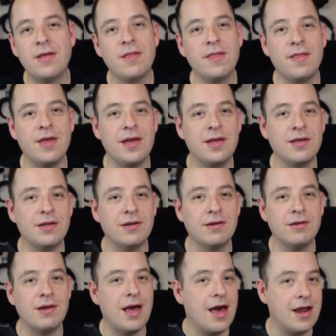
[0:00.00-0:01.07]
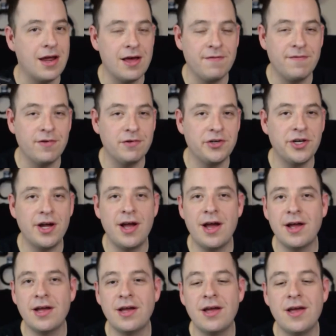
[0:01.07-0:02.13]
they can add a headphone
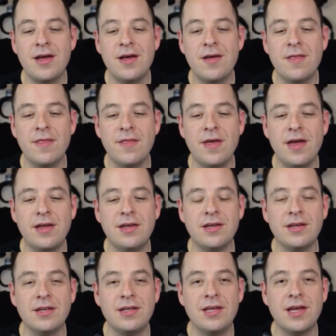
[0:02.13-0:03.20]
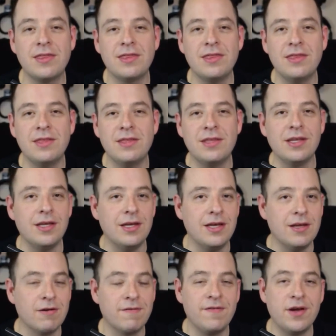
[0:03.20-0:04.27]
jack, they can get the
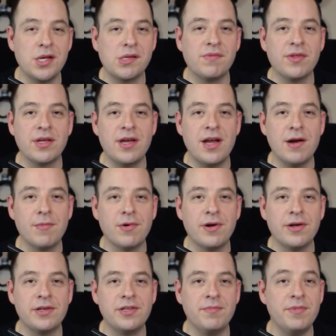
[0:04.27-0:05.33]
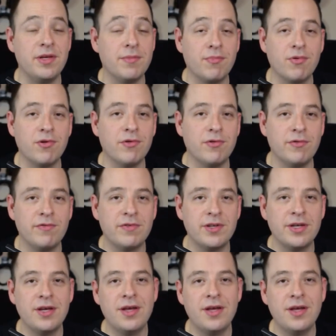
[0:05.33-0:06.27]
interface for the camera to be improved.